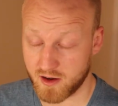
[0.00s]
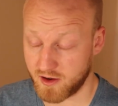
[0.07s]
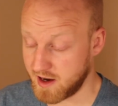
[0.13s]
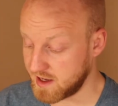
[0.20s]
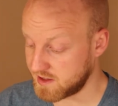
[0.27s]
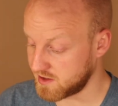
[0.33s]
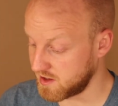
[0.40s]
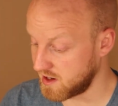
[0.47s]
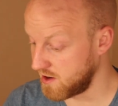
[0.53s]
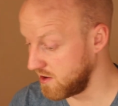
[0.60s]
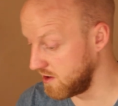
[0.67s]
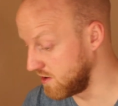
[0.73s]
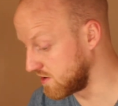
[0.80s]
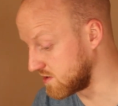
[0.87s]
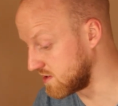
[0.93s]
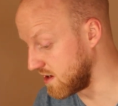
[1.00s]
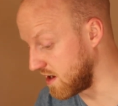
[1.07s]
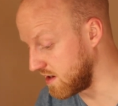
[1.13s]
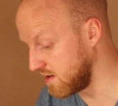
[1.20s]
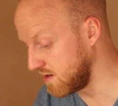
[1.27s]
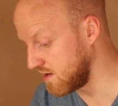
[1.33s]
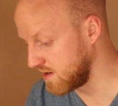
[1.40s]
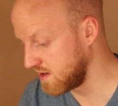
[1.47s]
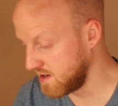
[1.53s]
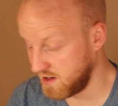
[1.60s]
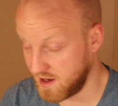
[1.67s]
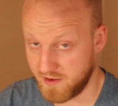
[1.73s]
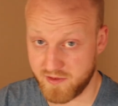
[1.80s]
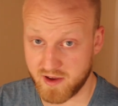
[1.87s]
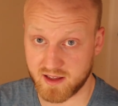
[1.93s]
All right, so now it looks done.
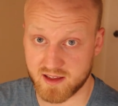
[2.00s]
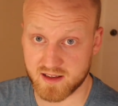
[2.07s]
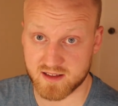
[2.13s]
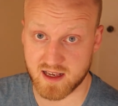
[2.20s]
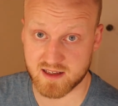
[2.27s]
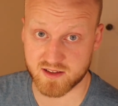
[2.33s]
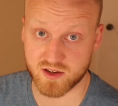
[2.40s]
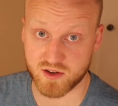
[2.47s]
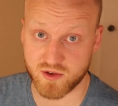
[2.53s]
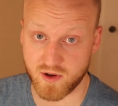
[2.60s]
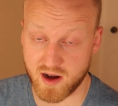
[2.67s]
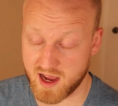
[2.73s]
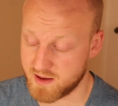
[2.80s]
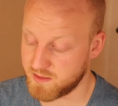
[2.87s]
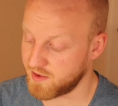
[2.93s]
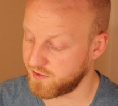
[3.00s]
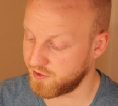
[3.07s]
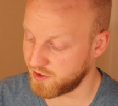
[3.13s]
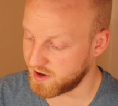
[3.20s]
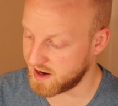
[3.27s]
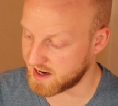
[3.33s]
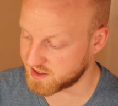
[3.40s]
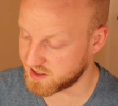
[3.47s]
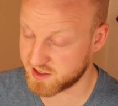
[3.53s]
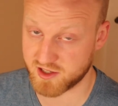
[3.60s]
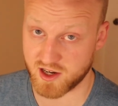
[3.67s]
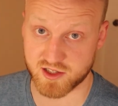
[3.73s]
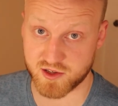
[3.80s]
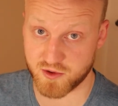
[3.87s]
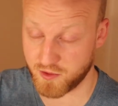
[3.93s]
I think this has to dry before it actually
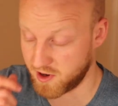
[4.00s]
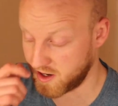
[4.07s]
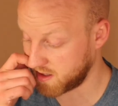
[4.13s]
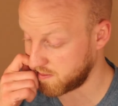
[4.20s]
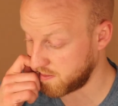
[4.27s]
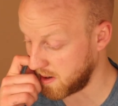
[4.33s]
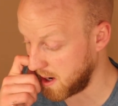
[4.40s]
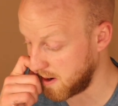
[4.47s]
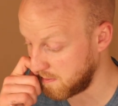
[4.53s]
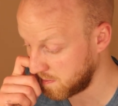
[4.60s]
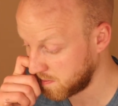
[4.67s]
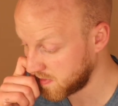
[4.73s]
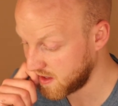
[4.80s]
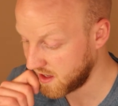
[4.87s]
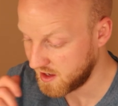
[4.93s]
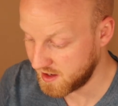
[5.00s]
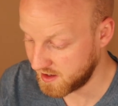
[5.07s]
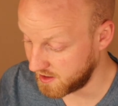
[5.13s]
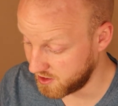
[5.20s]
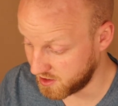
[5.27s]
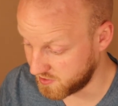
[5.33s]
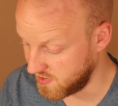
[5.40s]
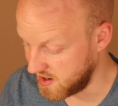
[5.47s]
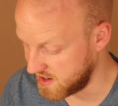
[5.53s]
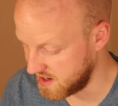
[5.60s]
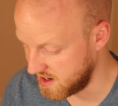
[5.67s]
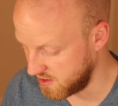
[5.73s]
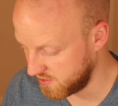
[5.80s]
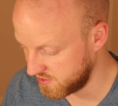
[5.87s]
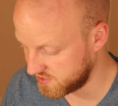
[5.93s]
starts to work, but it looks fine
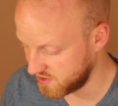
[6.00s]
now.